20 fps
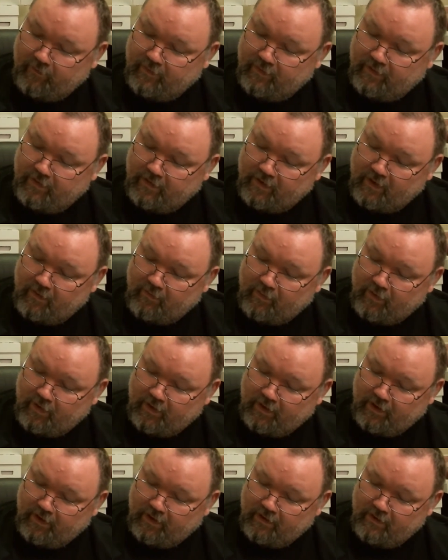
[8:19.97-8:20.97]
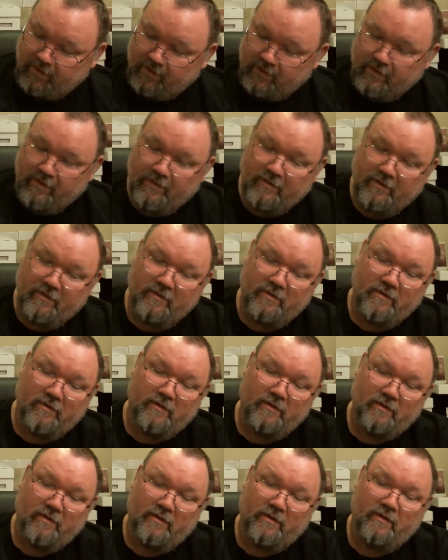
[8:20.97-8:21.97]
somebody.
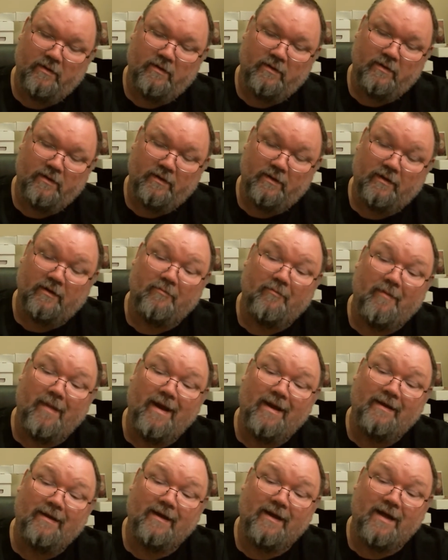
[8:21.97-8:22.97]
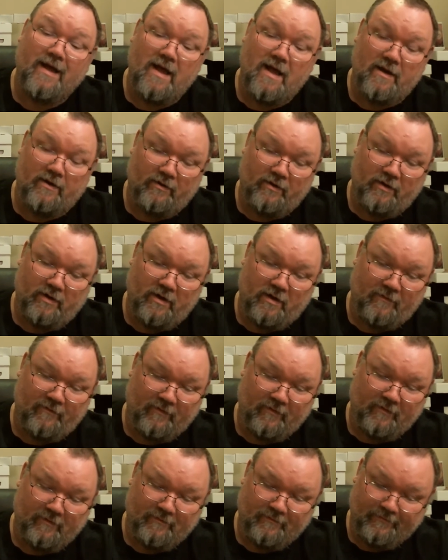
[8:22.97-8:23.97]
It's an Amanda Connor cover.